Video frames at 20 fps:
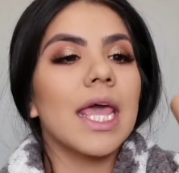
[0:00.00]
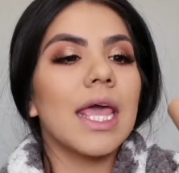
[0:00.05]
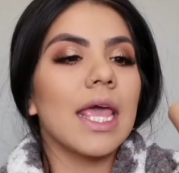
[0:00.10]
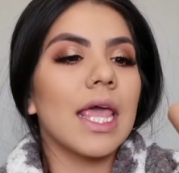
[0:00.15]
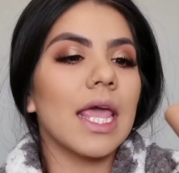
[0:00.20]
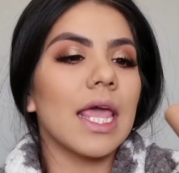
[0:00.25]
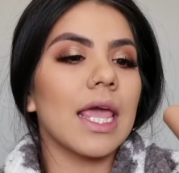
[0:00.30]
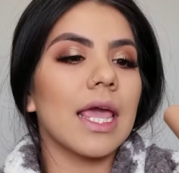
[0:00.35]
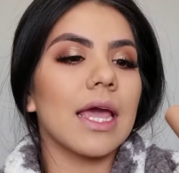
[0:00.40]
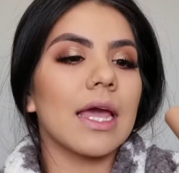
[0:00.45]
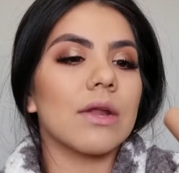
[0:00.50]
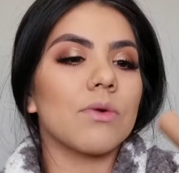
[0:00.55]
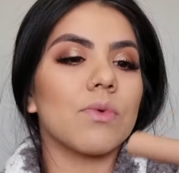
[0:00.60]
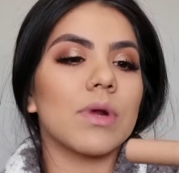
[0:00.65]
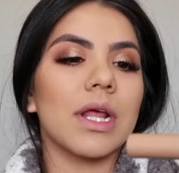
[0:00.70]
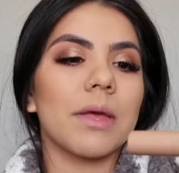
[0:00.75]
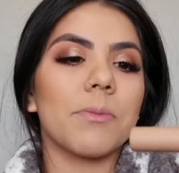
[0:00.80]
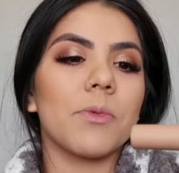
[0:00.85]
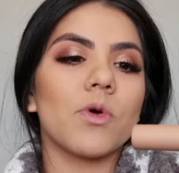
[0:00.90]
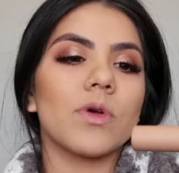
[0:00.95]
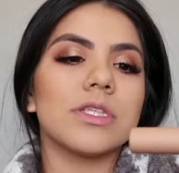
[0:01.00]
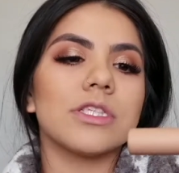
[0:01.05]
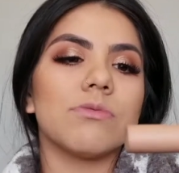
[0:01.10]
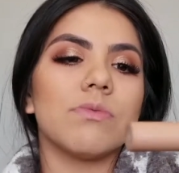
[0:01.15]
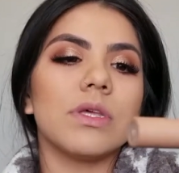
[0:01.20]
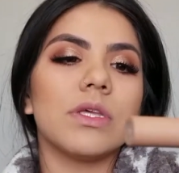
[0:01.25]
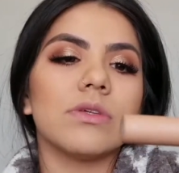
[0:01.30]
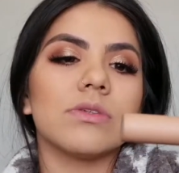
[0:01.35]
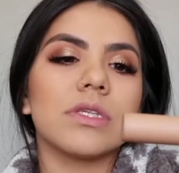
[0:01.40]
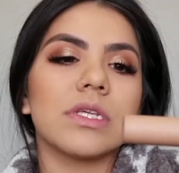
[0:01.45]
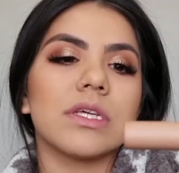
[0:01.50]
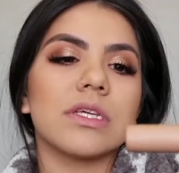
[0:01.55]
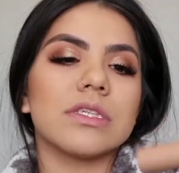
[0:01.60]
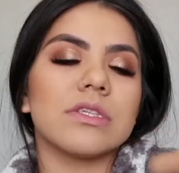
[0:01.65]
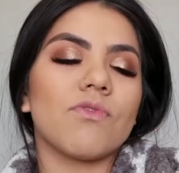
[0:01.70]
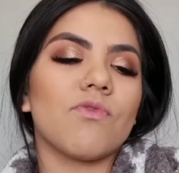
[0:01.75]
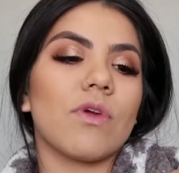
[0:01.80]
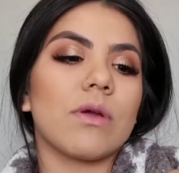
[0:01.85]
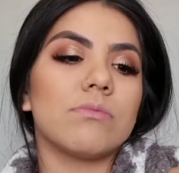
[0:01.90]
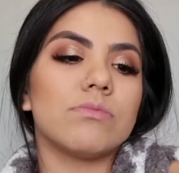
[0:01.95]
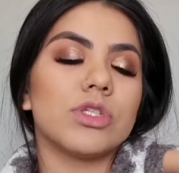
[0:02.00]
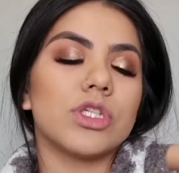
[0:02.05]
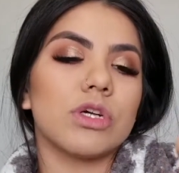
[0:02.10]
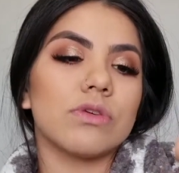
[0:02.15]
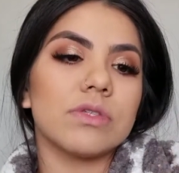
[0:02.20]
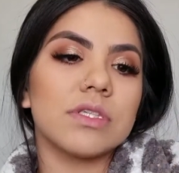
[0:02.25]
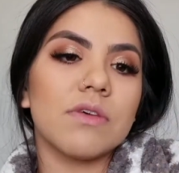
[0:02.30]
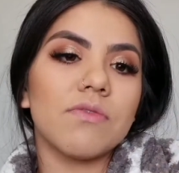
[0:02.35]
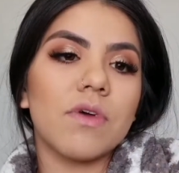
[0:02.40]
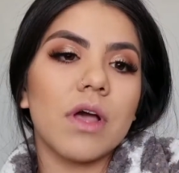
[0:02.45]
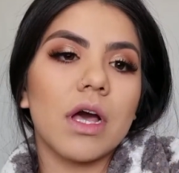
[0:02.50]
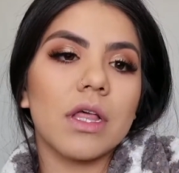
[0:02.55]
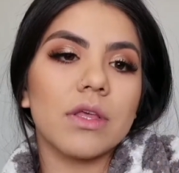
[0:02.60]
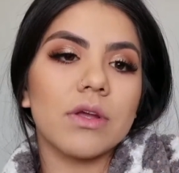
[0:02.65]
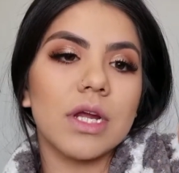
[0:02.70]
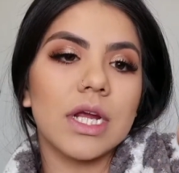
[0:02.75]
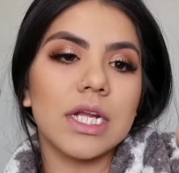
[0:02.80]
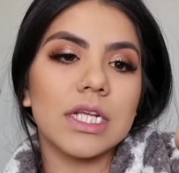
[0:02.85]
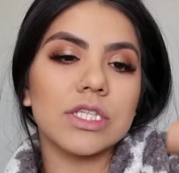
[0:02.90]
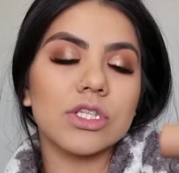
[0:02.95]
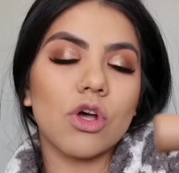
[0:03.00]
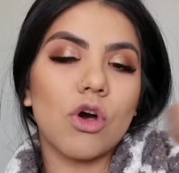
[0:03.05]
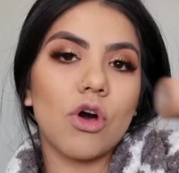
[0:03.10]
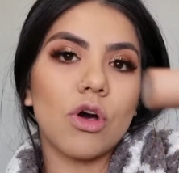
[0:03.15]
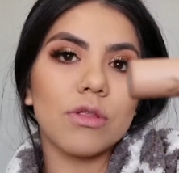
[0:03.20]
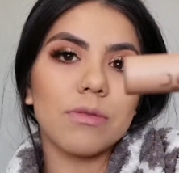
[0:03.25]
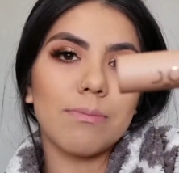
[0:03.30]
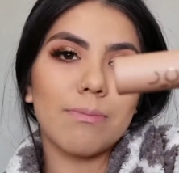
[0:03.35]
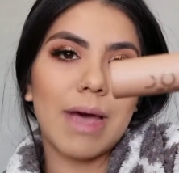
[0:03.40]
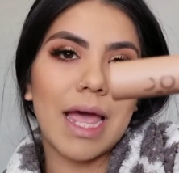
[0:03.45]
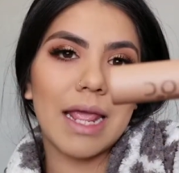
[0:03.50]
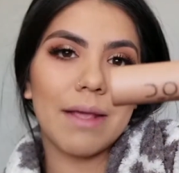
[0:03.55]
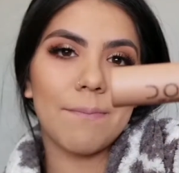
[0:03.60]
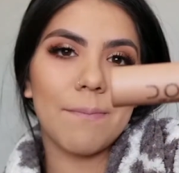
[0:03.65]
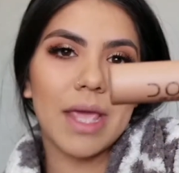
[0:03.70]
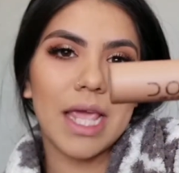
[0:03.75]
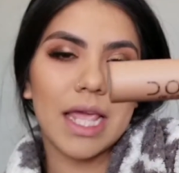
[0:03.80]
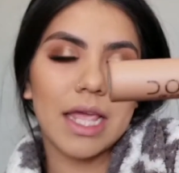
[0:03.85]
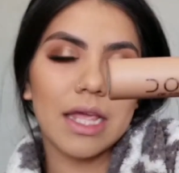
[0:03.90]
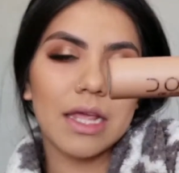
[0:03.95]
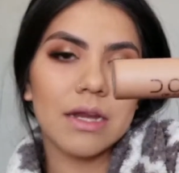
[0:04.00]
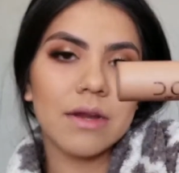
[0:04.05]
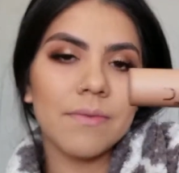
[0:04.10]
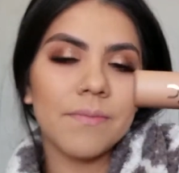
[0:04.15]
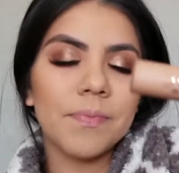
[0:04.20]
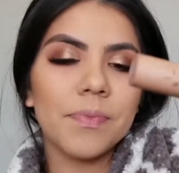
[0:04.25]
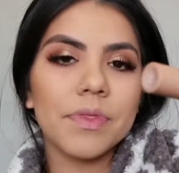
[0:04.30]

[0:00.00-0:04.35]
And what I'm going to be using is from Dose of Color, and it's called My Main.